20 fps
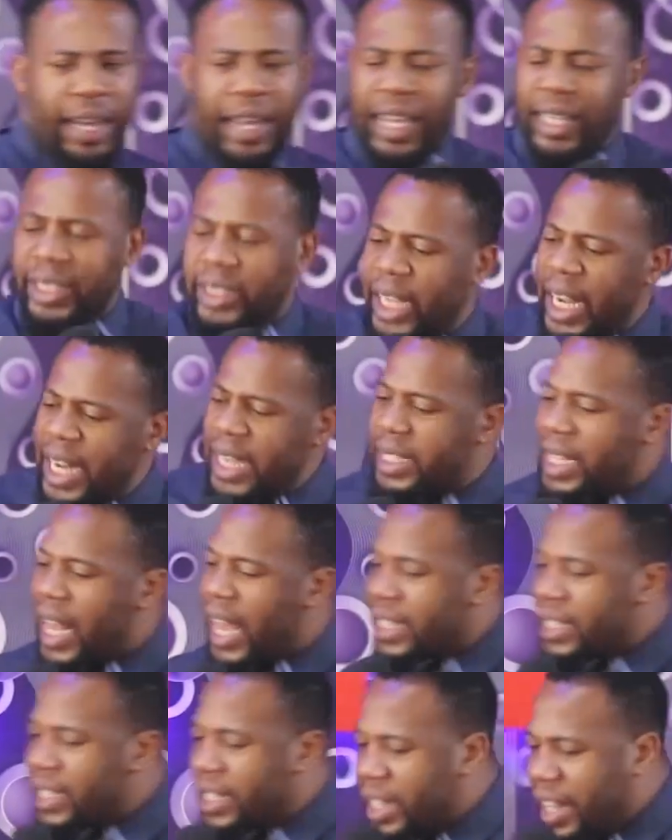it tells
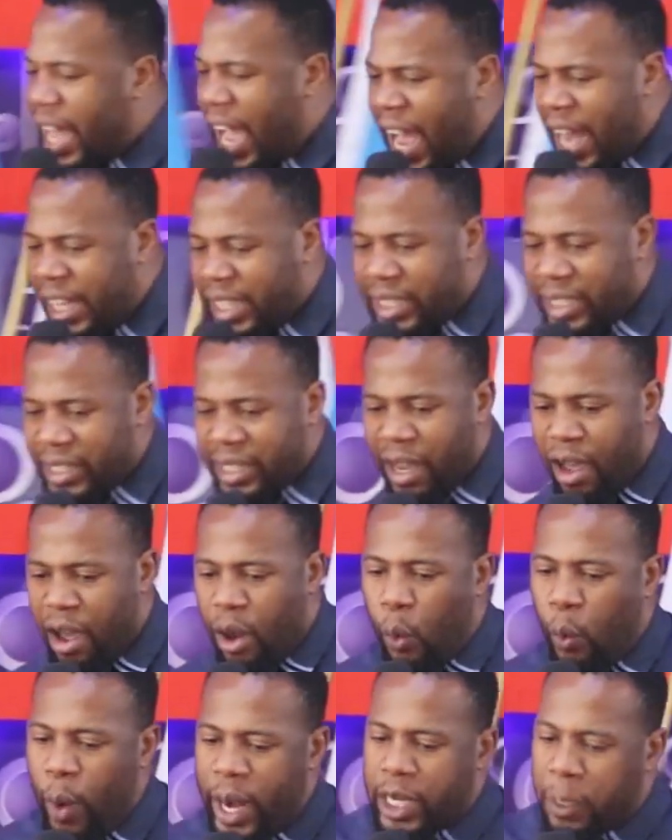us that
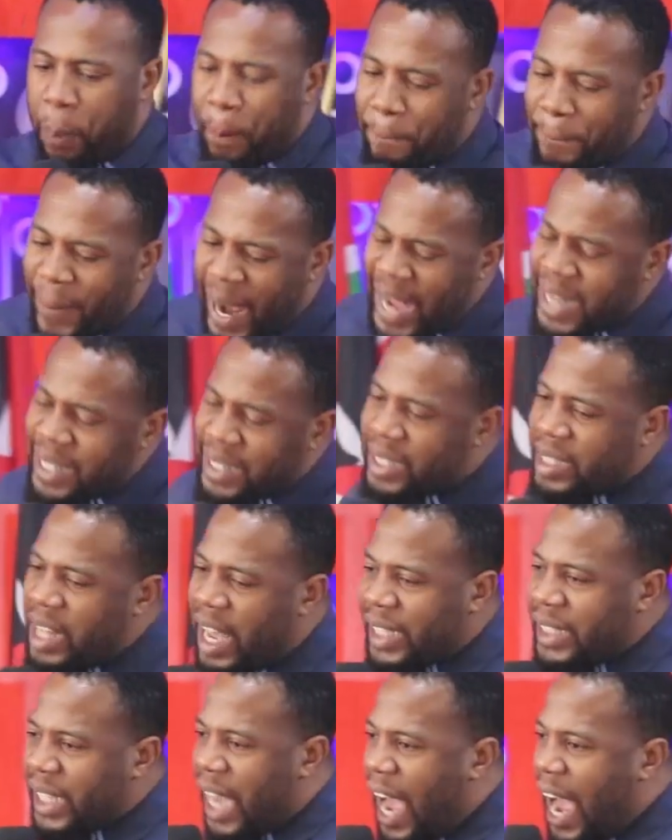with minds
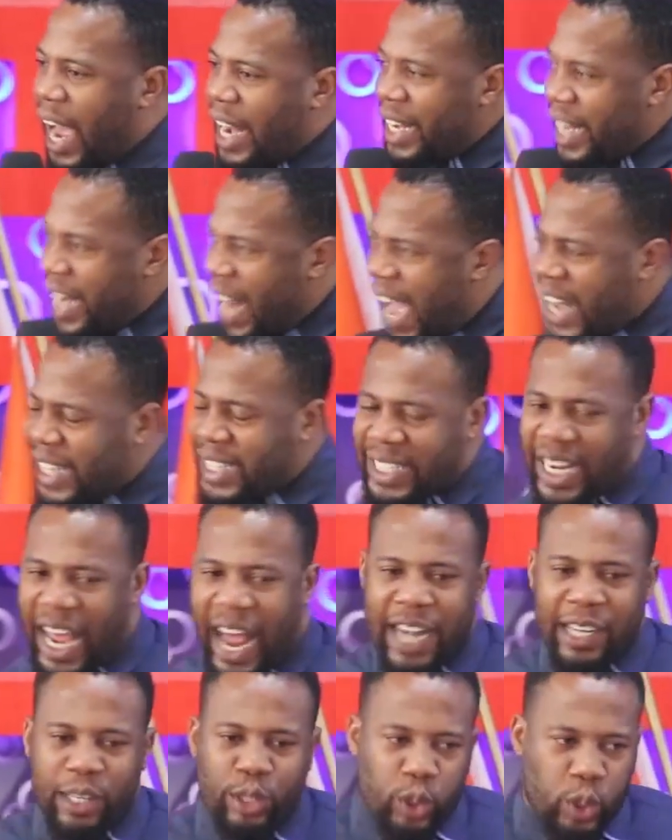that are alert
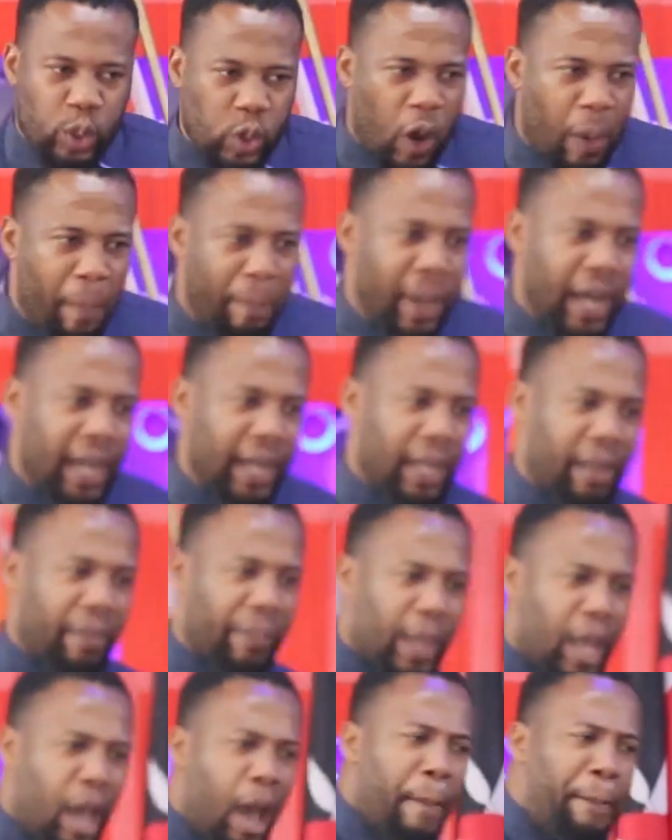and sober,
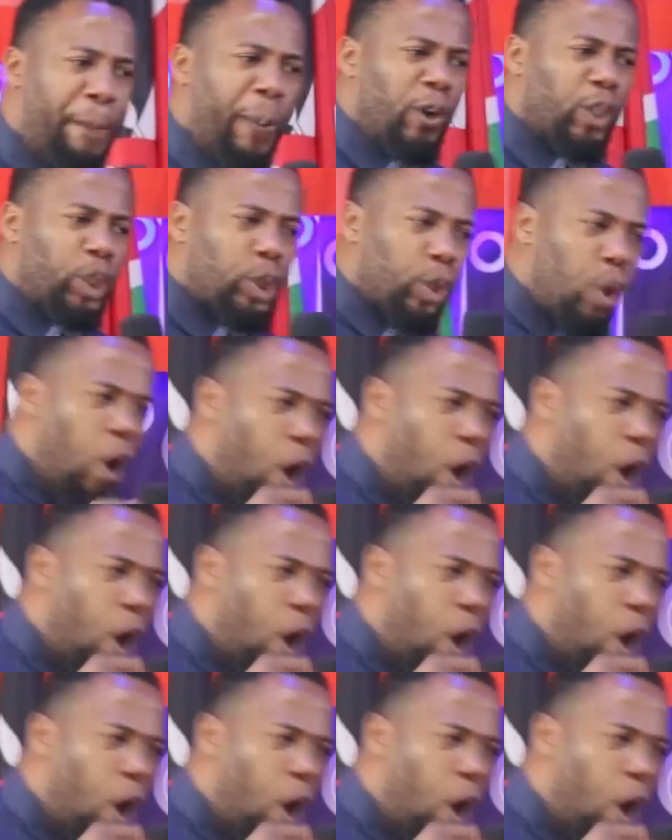put